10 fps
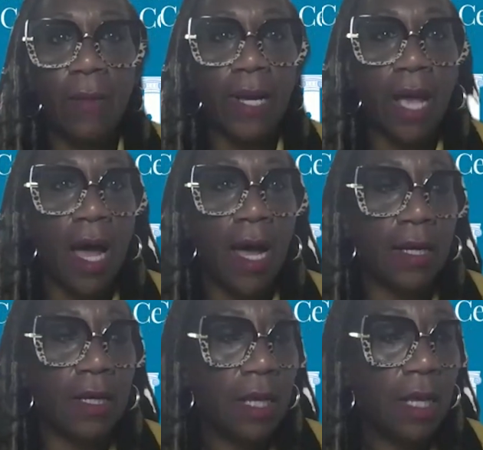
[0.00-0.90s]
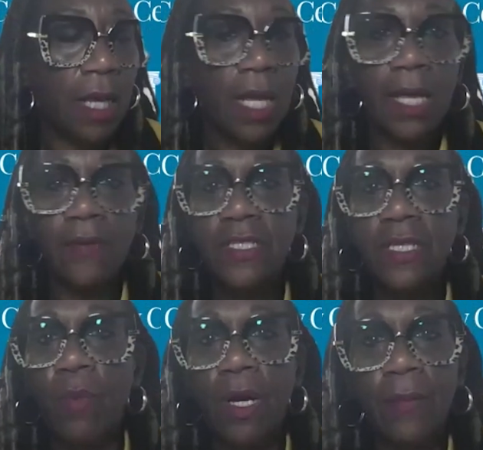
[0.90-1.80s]
oh my God. If
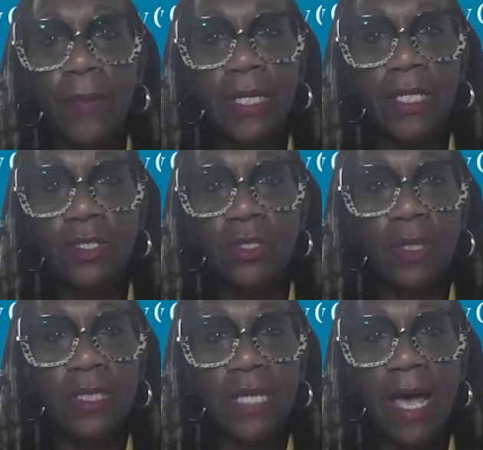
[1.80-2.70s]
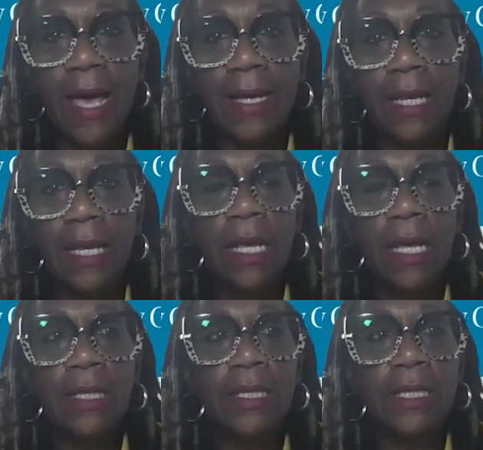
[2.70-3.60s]
someone committed suicide,
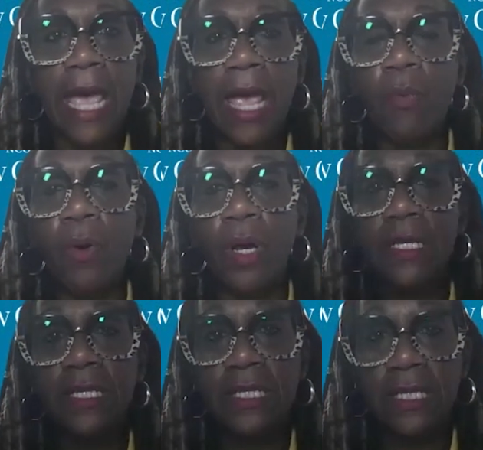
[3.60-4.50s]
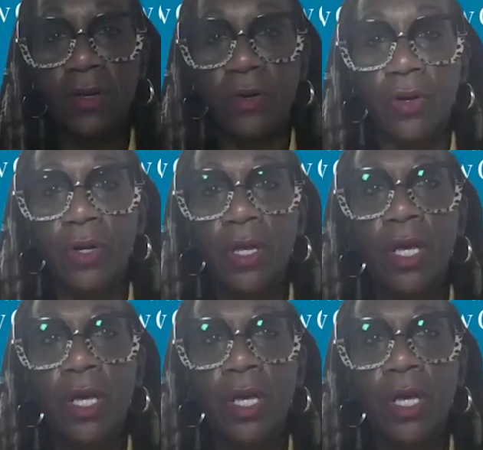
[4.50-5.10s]
that was considered